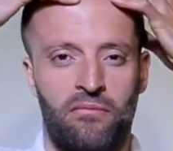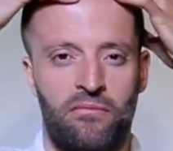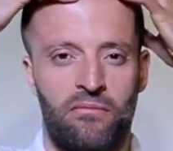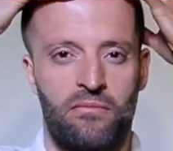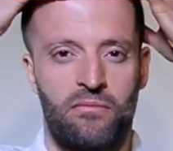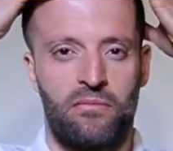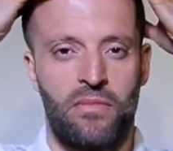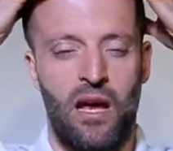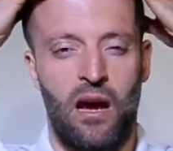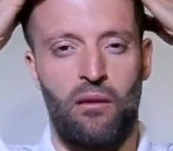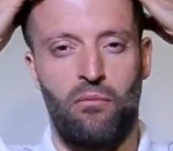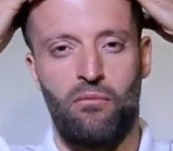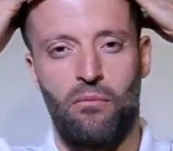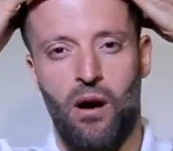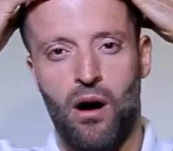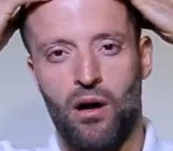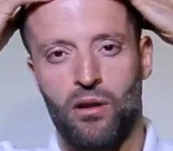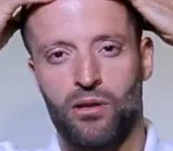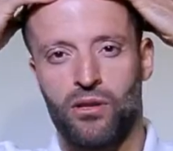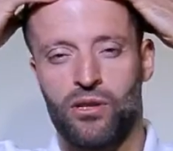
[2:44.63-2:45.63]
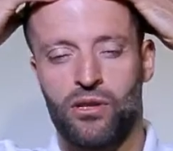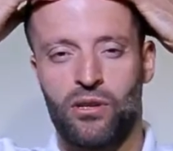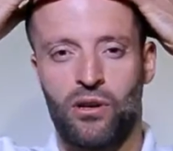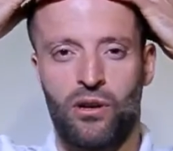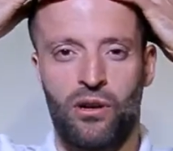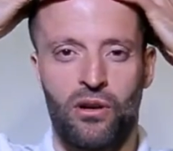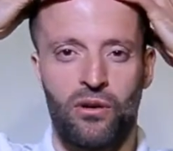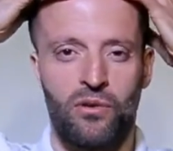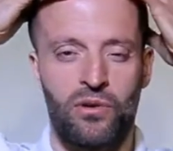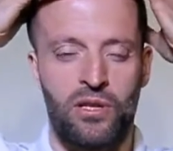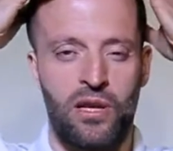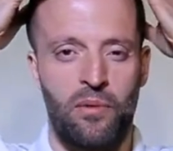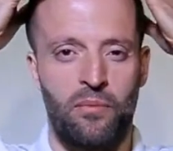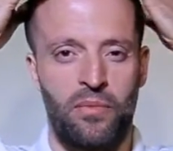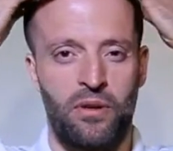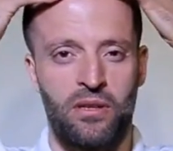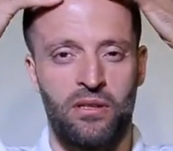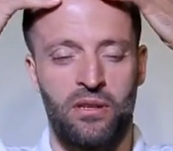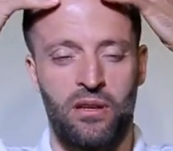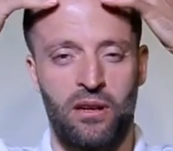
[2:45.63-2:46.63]
Now monster
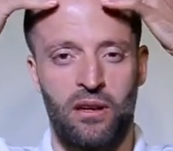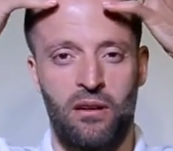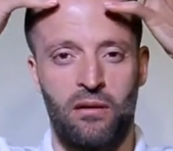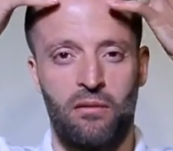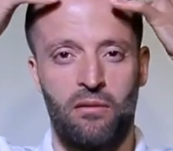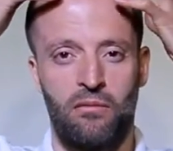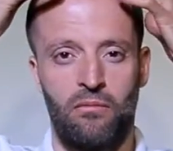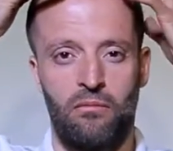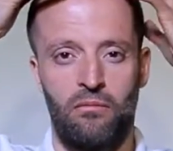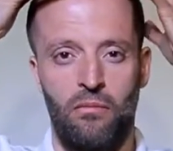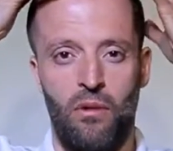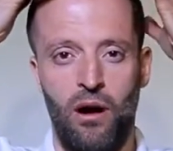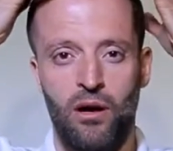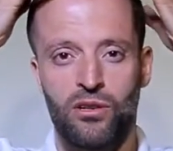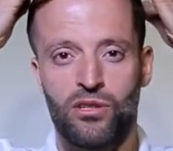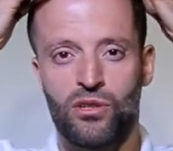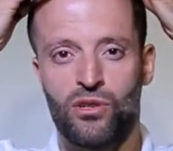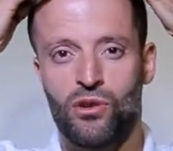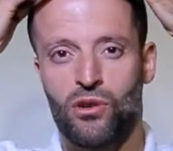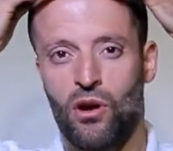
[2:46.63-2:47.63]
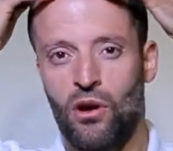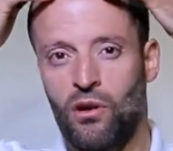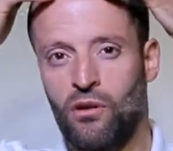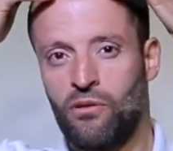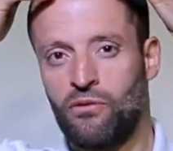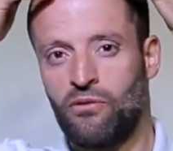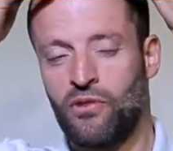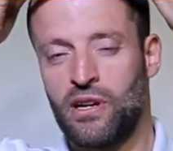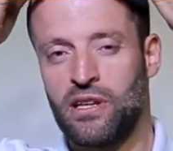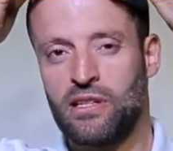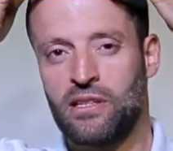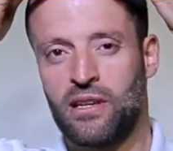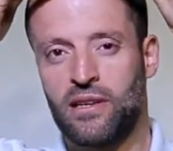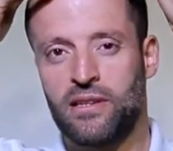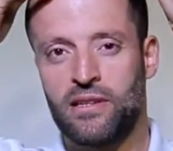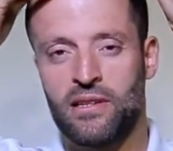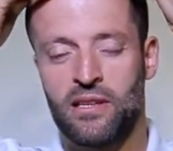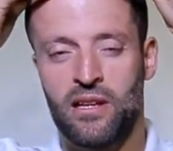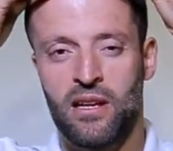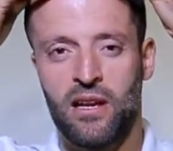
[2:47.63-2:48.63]
resembles Moscow, for
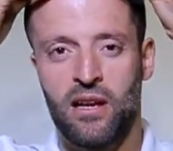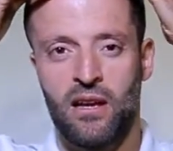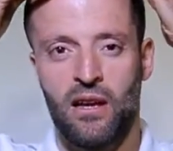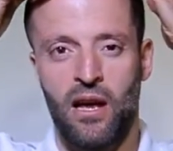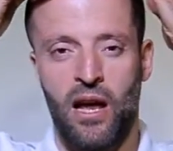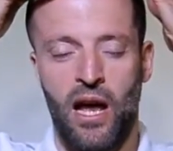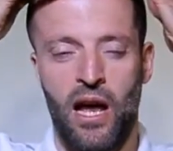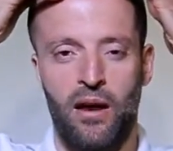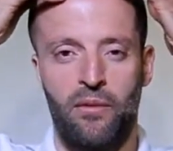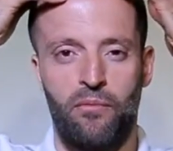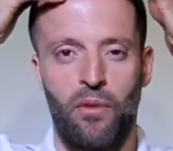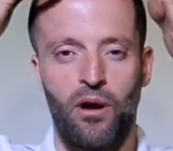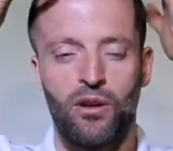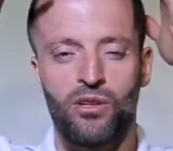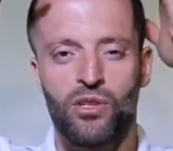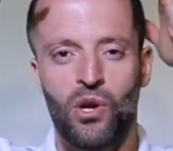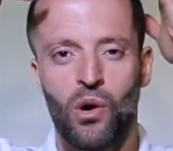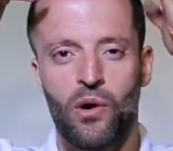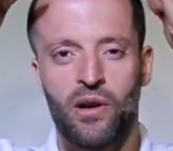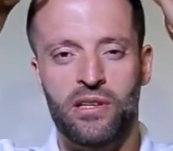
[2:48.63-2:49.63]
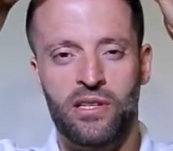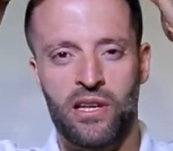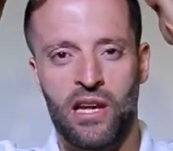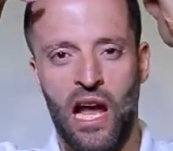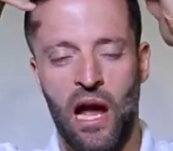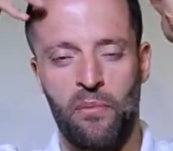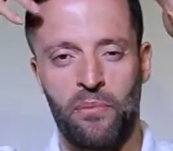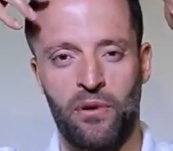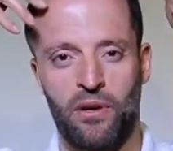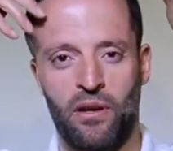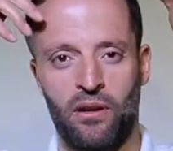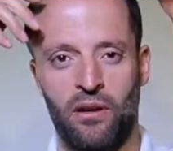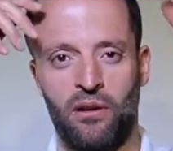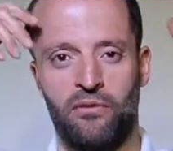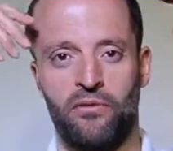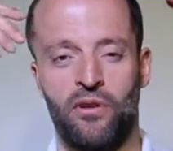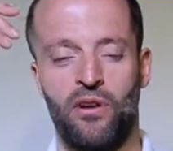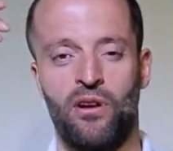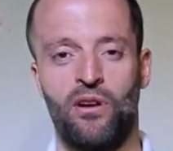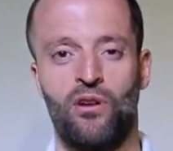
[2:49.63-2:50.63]
instance, and Moscow is the capital
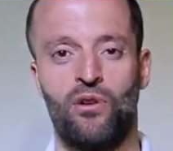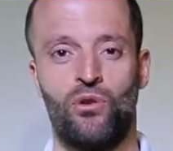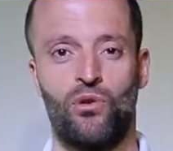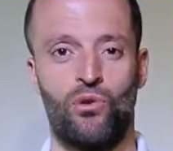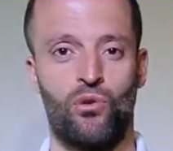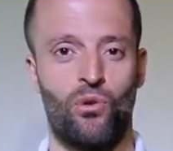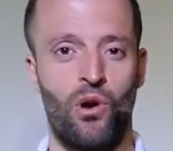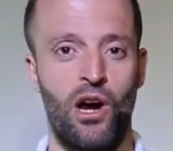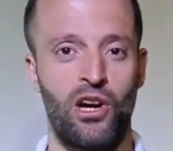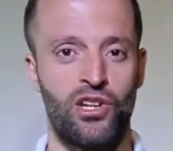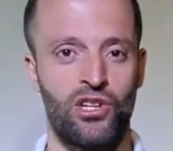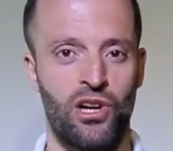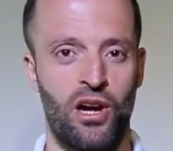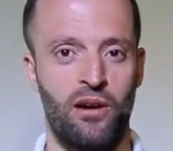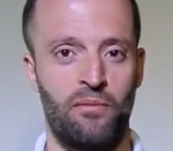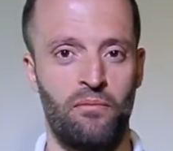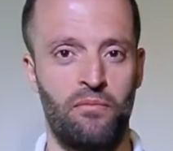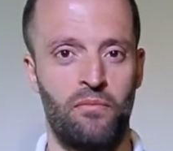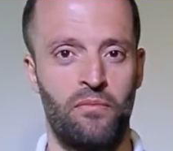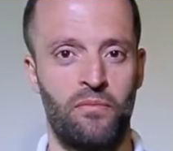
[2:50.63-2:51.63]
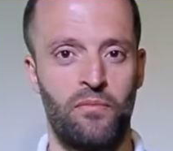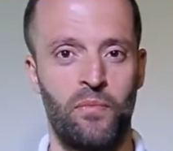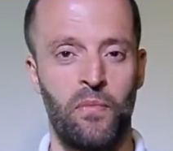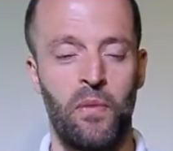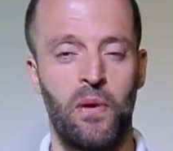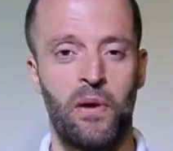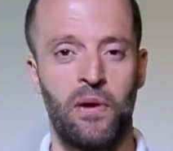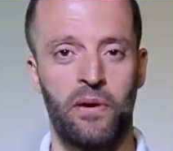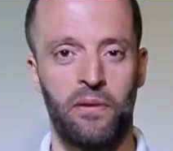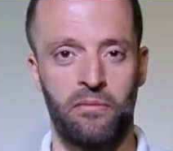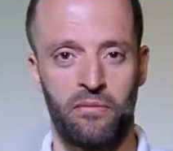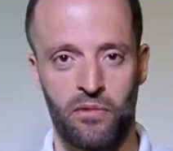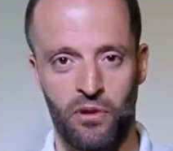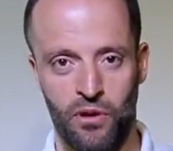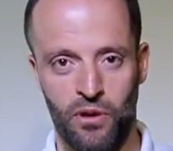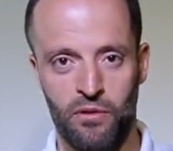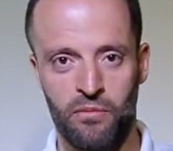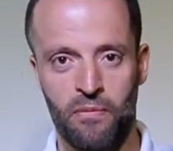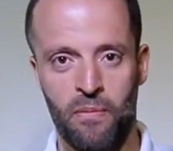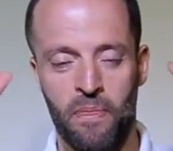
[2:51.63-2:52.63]
of Russia.
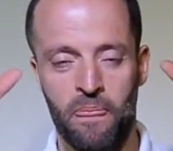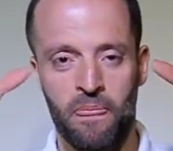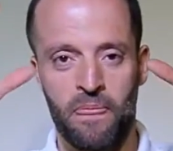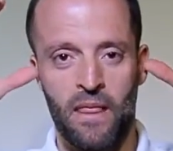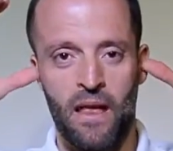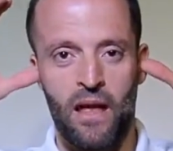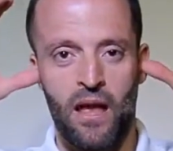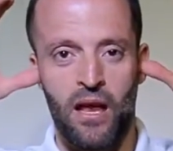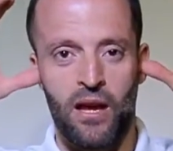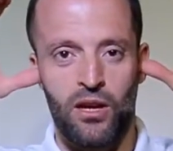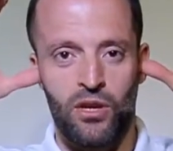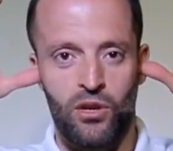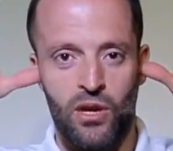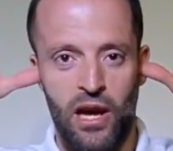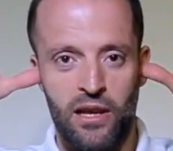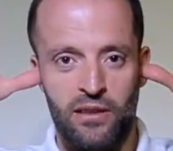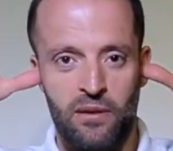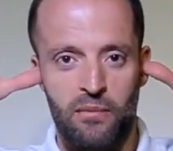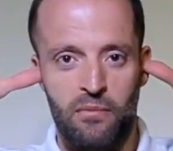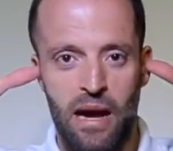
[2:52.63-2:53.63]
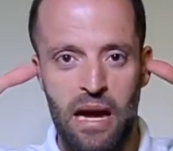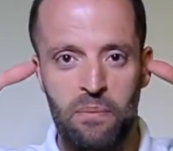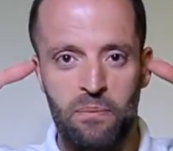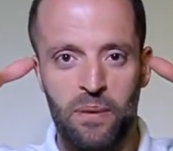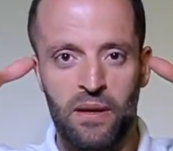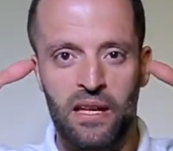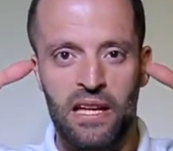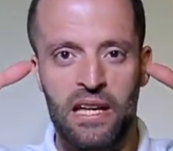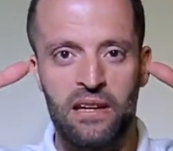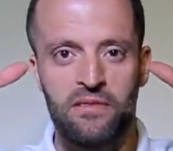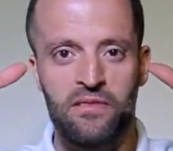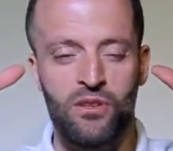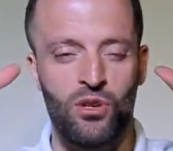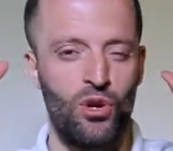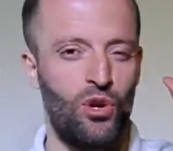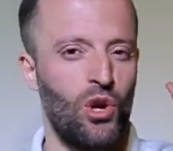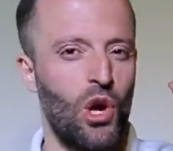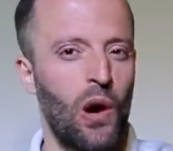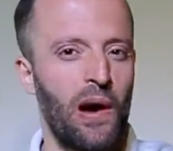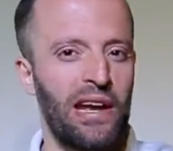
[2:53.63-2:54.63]
Good. You had the maple leaves.
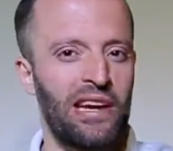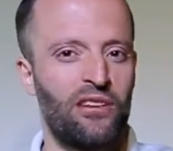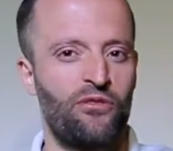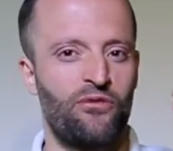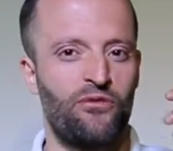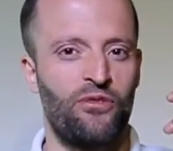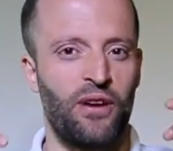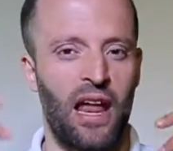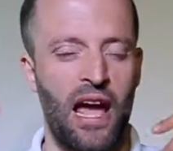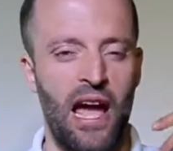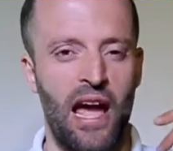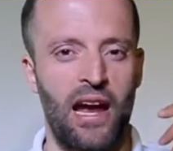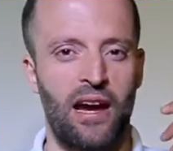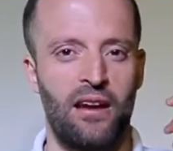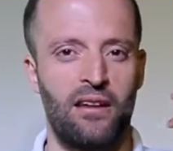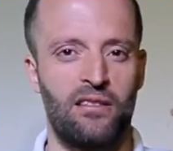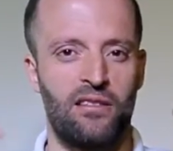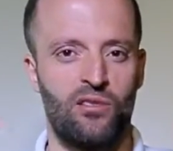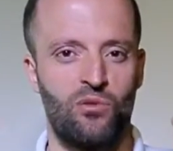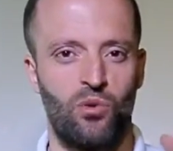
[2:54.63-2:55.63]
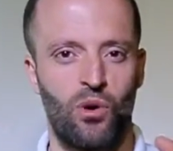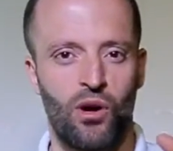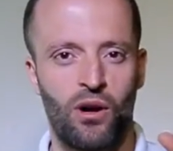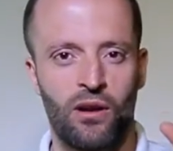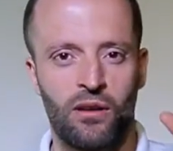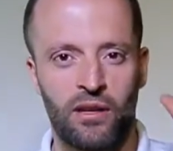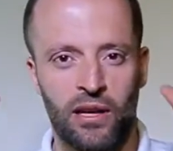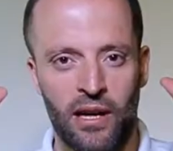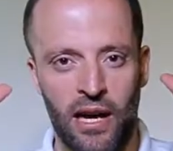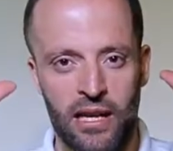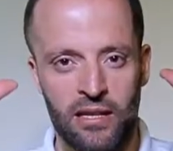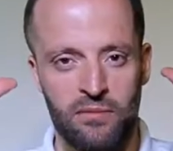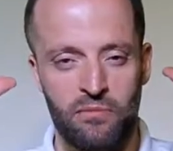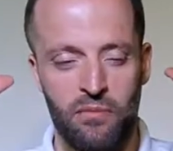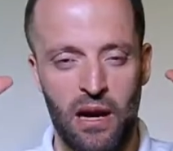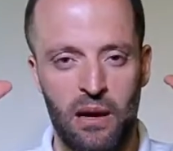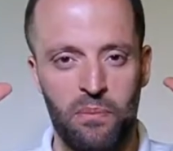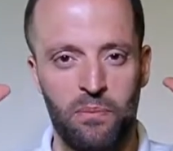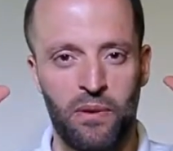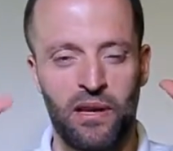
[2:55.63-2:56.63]
Do you know any flag in the world that has
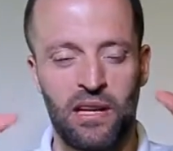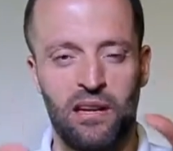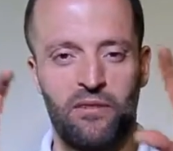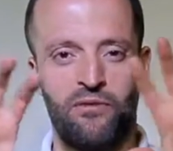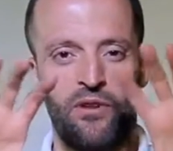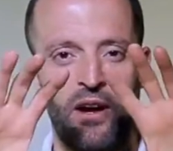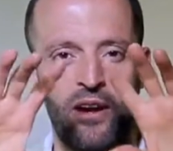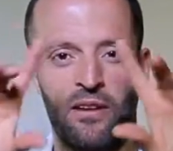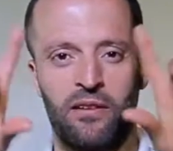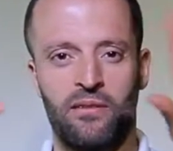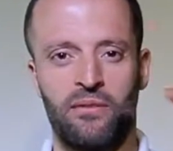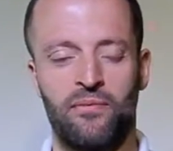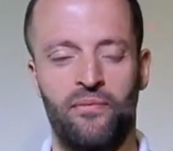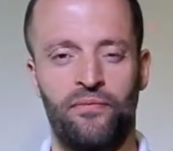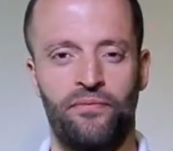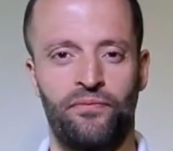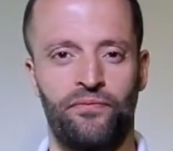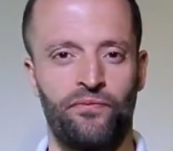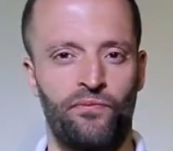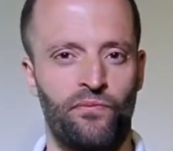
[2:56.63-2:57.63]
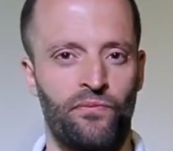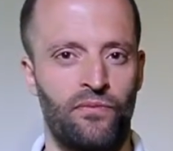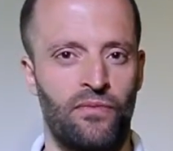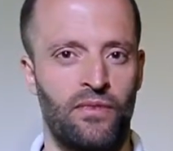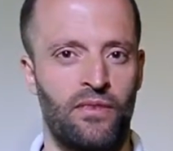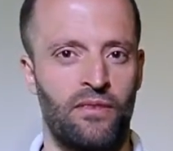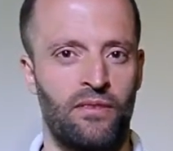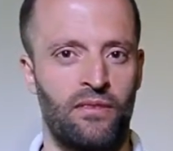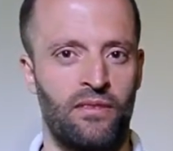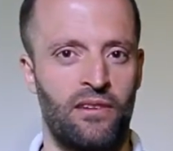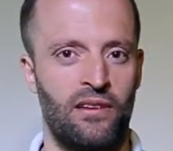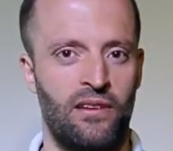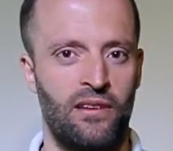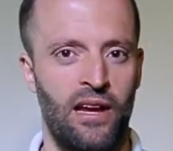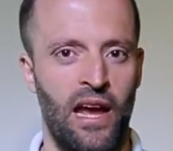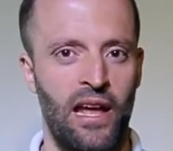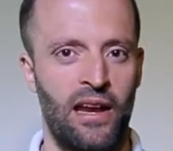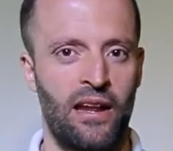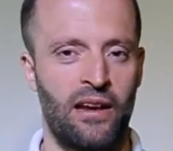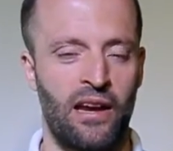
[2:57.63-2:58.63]
maple leaf on it?
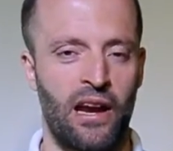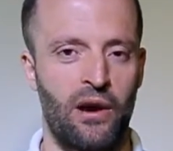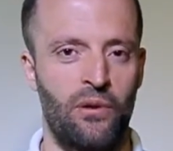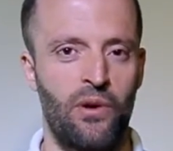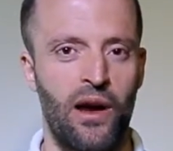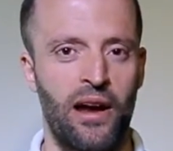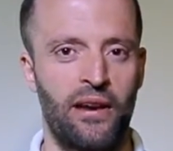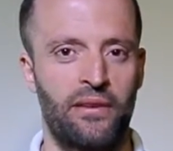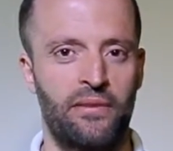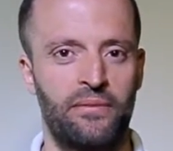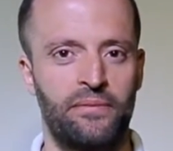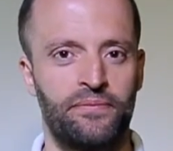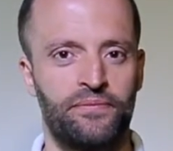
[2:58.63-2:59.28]
Canada, right.